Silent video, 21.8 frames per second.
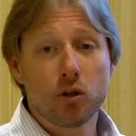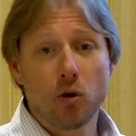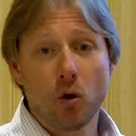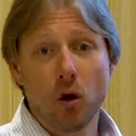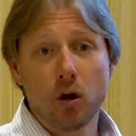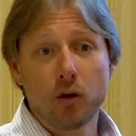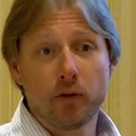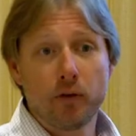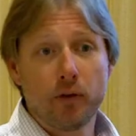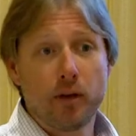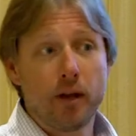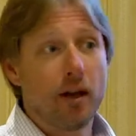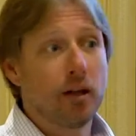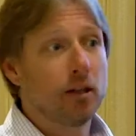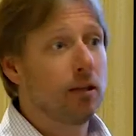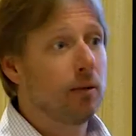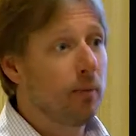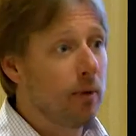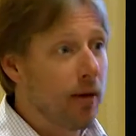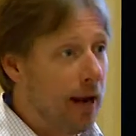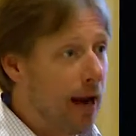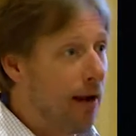charge for
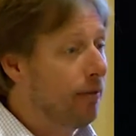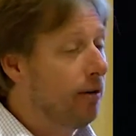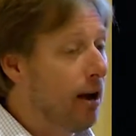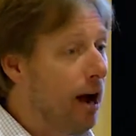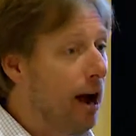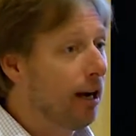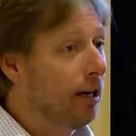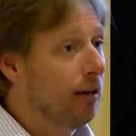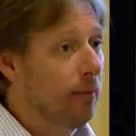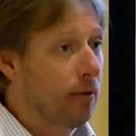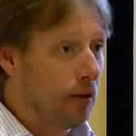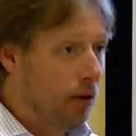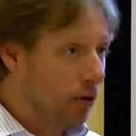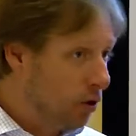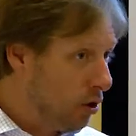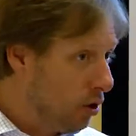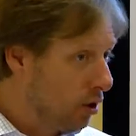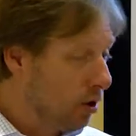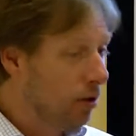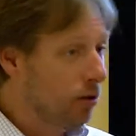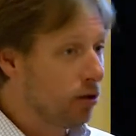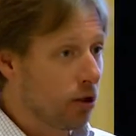this, and we have a document that
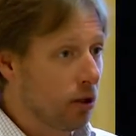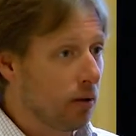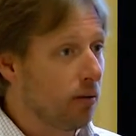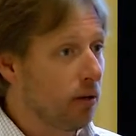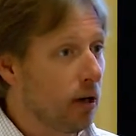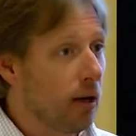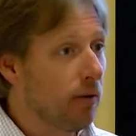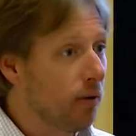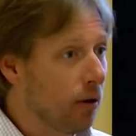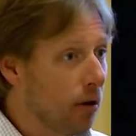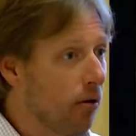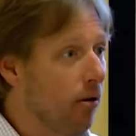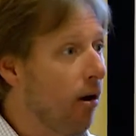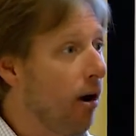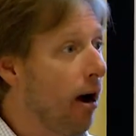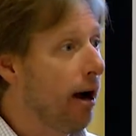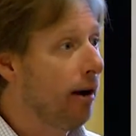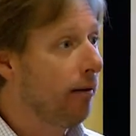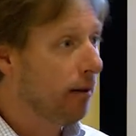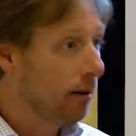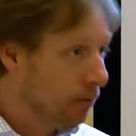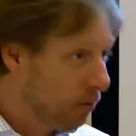you can give a
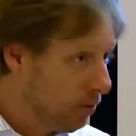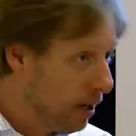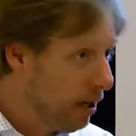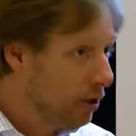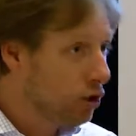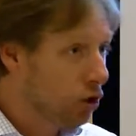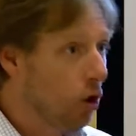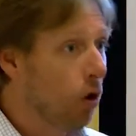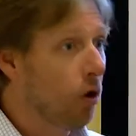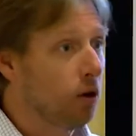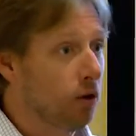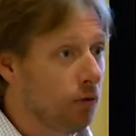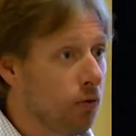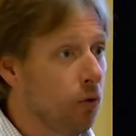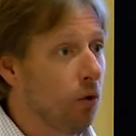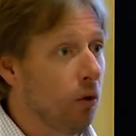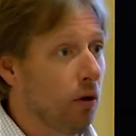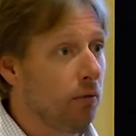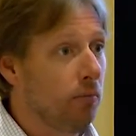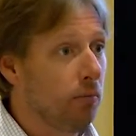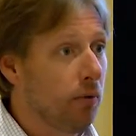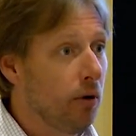client and charge
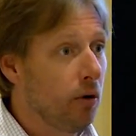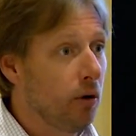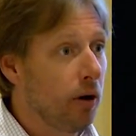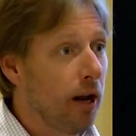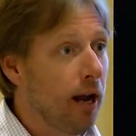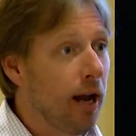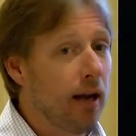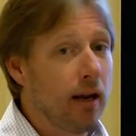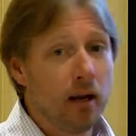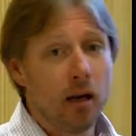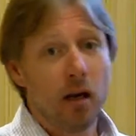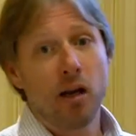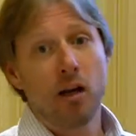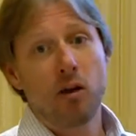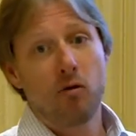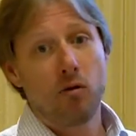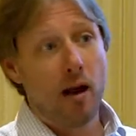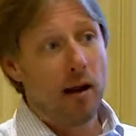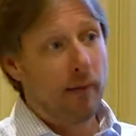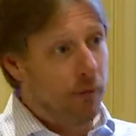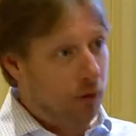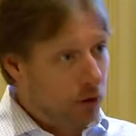for it, okay?
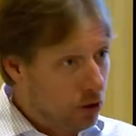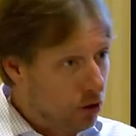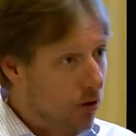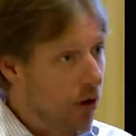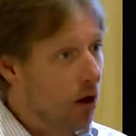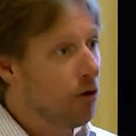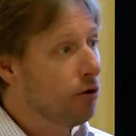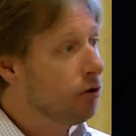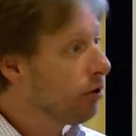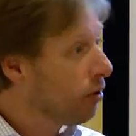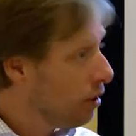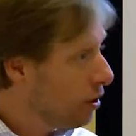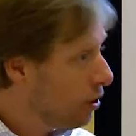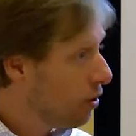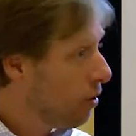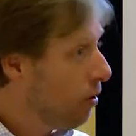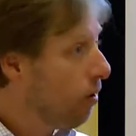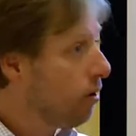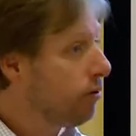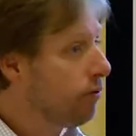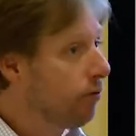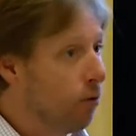You have to disclose you're going to
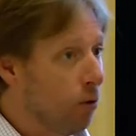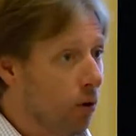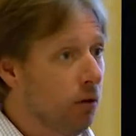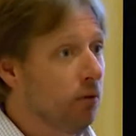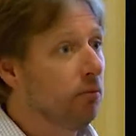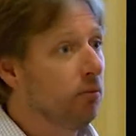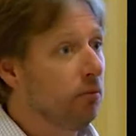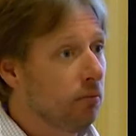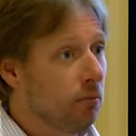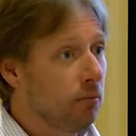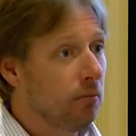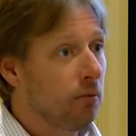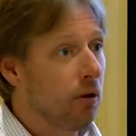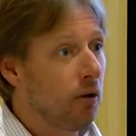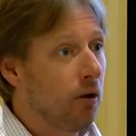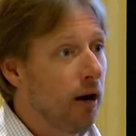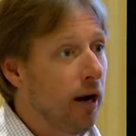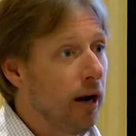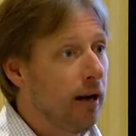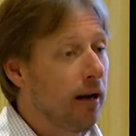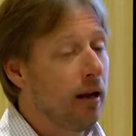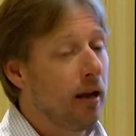charge for it, all
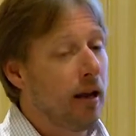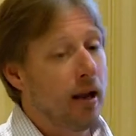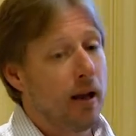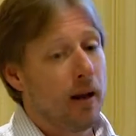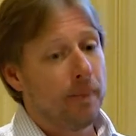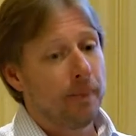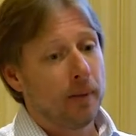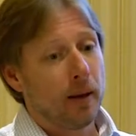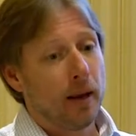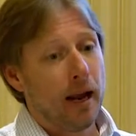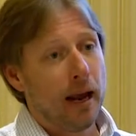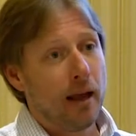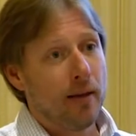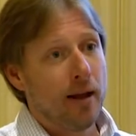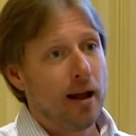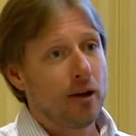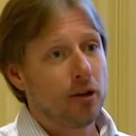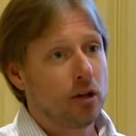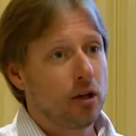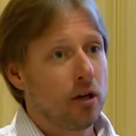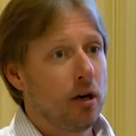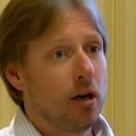right? In
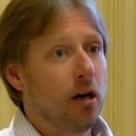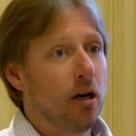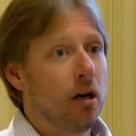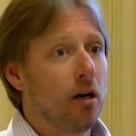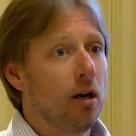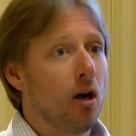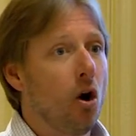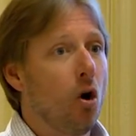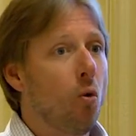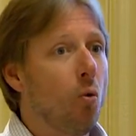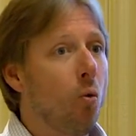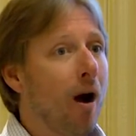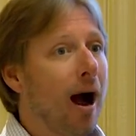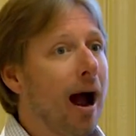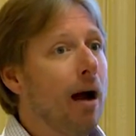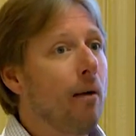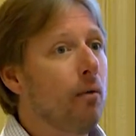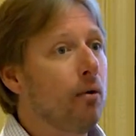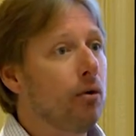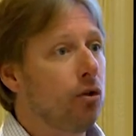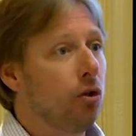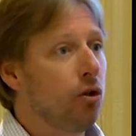that scenario, why
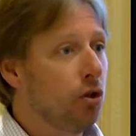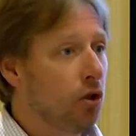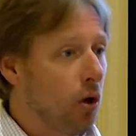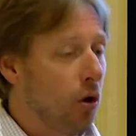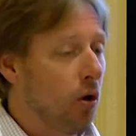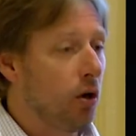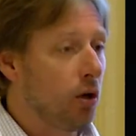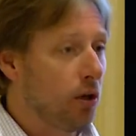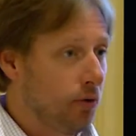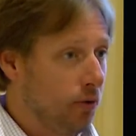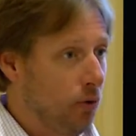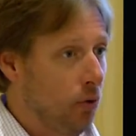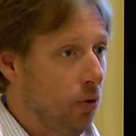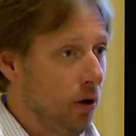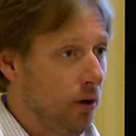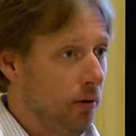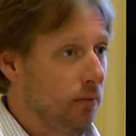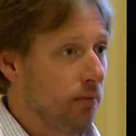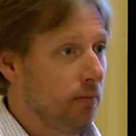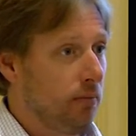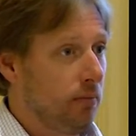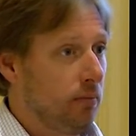would you charge for it?